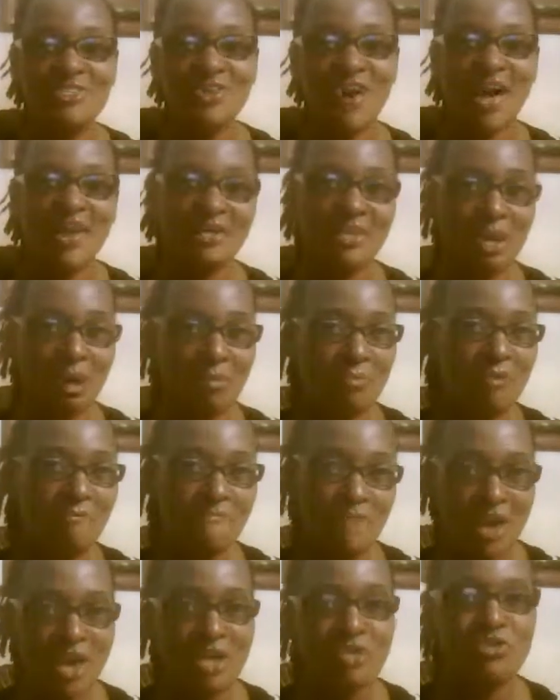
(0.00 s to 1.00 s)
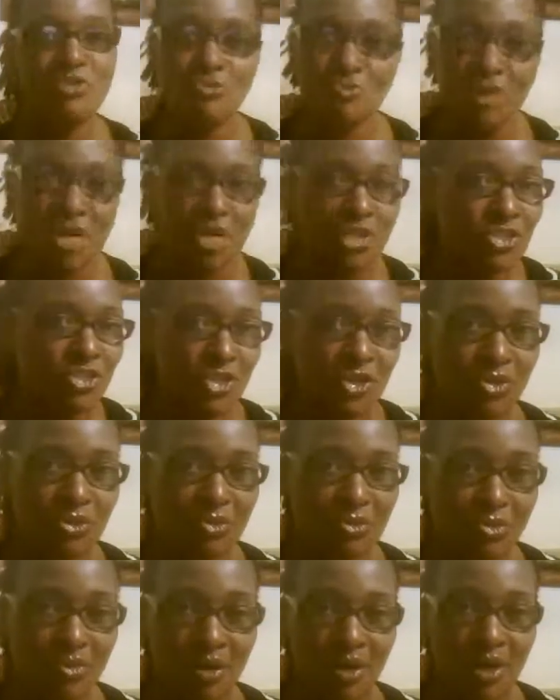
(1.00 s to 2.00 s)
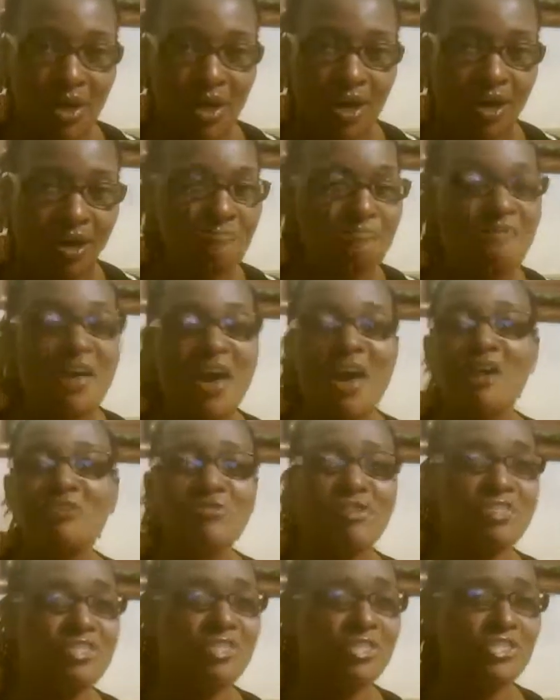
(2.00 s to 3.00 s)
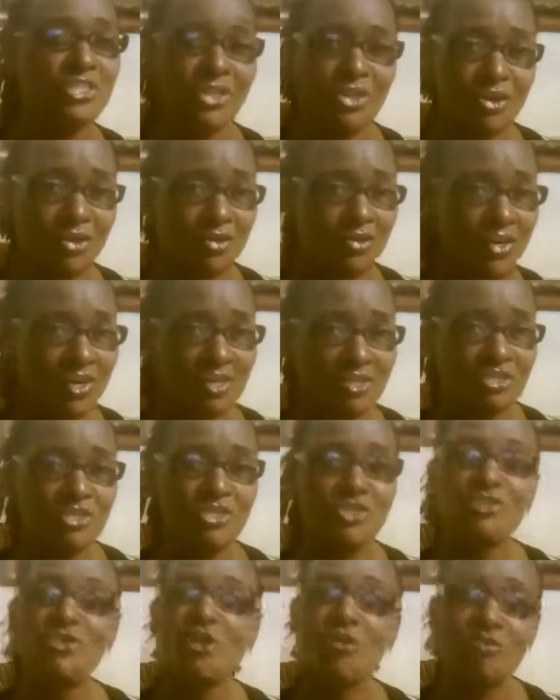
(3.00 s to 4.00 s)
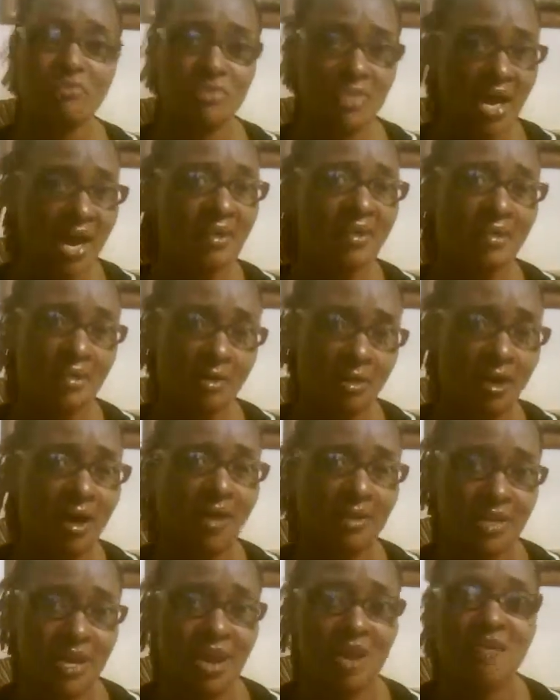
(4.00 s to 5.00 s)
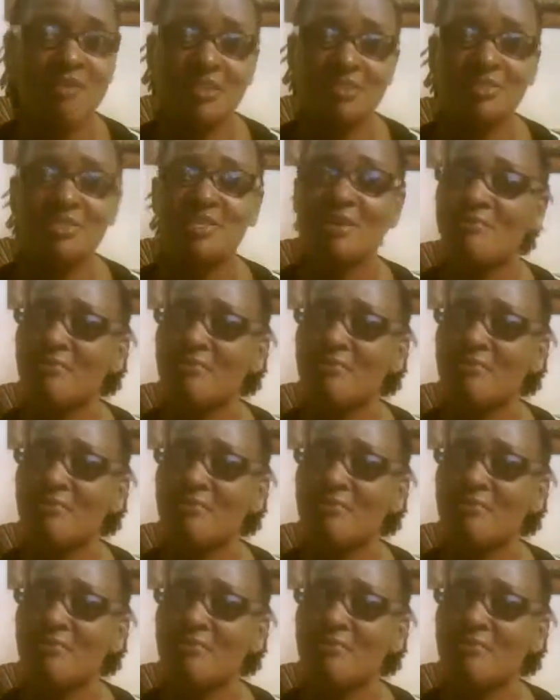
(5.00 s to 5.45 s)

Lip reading: to come to Phaedra's rescue. Phaedra's attorney. She knows how to carry herself and